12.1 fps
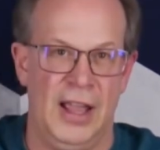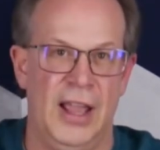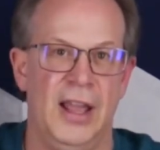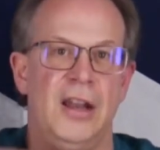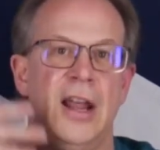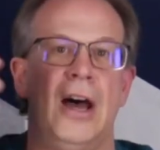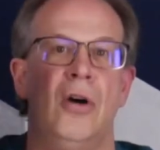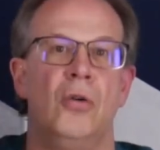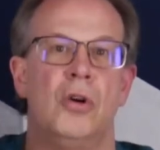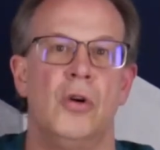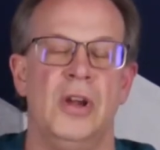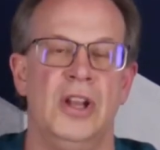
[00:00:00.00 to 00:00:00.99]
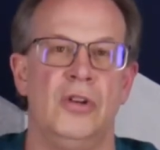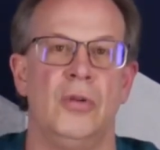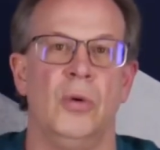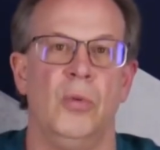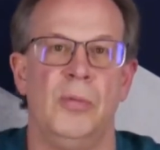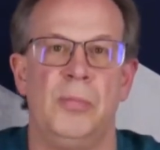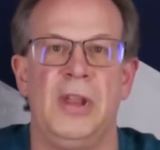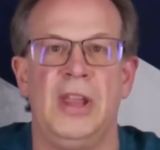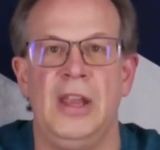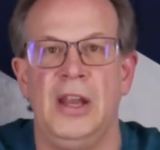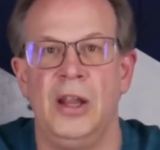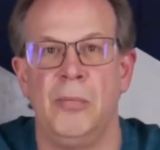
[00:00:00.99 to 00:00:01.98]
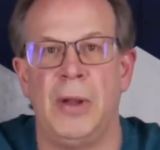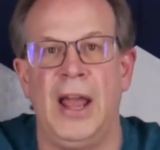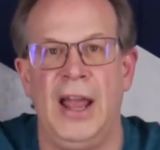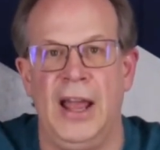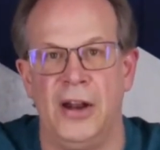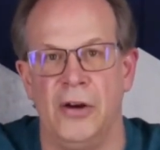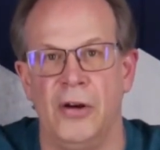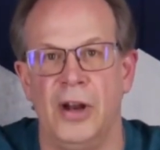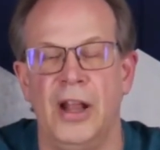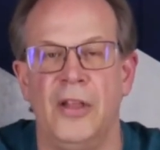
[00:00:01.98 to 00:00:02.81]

and now go into a repeating pattern.